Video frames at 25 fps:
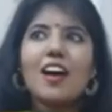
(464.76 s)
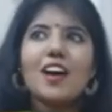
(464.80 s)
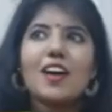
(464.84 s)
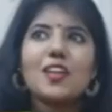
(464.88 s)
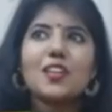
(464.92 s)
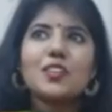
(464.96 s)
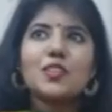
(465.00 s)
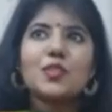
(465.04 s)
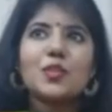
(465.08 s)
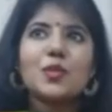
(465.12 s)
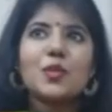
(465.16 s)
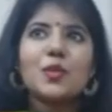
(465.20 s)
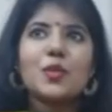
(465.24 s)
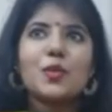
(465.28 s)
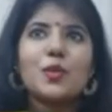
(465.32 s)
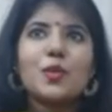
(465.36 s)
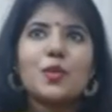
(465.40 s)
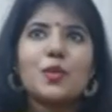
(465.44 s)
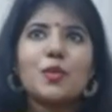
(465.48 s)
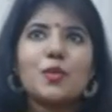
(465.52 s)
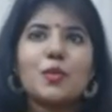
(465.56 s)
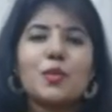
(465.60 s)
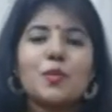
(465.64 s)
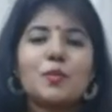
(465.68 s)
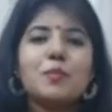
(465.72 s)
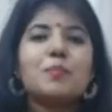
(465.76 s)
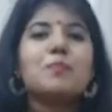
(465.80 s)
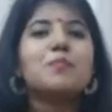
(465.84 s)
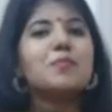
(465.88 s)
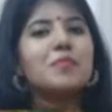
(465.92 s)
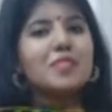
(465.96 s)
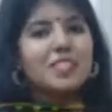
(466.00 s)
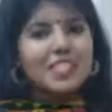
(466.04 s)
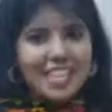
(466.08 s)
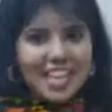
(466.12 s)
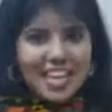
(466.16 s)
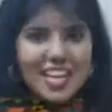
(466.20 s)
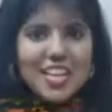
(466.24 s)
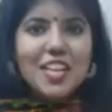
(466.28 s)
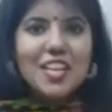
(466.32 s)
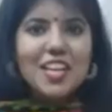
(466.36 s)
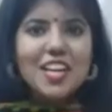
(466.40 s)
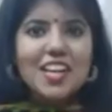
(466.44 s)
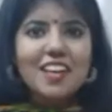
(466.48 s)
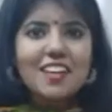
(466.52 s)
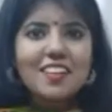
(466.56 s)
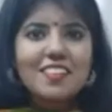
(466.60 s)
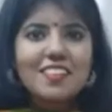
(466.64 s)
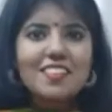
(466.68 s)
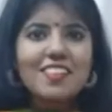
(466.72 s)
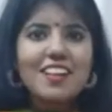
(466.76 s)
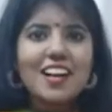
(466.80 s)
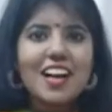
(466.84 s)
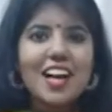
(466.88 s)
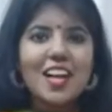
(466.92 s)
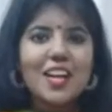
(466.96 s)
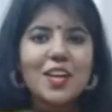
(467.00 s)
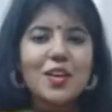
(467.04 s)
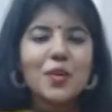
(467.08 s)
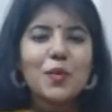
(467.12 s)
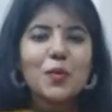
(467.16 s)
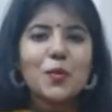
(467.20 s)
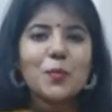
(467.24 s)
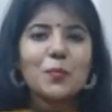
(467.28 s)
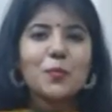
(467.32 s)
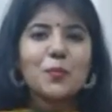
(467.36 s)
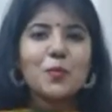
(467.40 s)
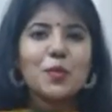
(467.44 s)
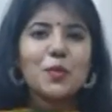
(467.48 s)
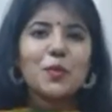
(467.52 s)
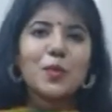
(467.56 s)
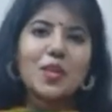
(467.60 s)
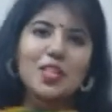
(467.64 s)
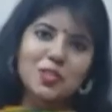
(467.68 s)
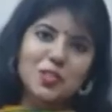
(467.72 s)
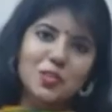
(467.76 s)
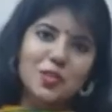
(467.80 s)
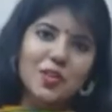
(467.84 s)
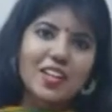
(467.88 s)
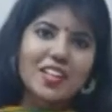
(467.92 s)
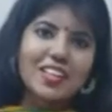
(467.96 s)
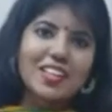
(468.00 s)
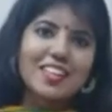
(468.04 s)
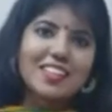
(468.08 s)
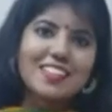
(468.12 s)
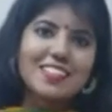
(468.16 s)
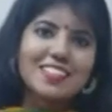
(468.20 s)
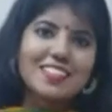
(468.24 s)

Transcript: So take care. I hope you enjoyed it.